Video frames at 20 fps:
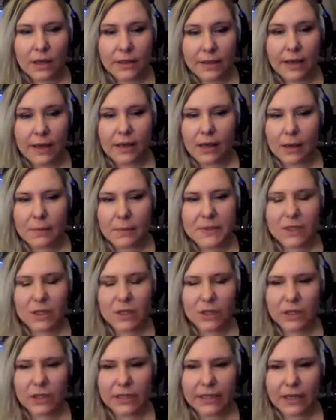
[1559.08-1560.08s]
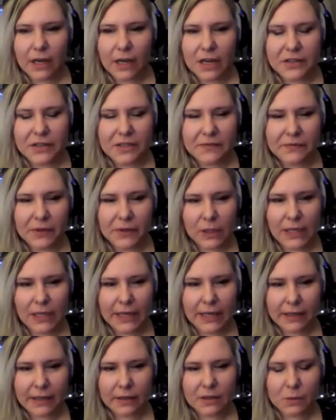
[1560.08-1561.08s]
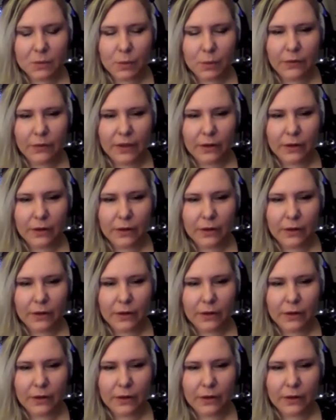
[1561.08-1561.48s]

Yeah, absolutely. I just feel like as well